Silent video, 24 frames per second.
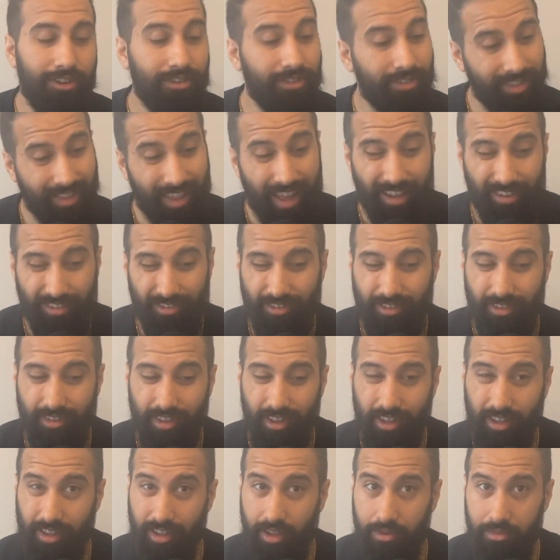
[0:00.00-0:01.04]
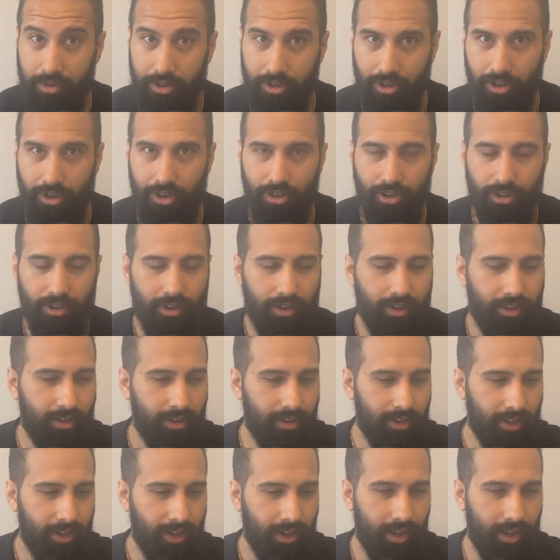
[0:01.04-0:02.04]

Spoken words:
That's the thing that we gotta look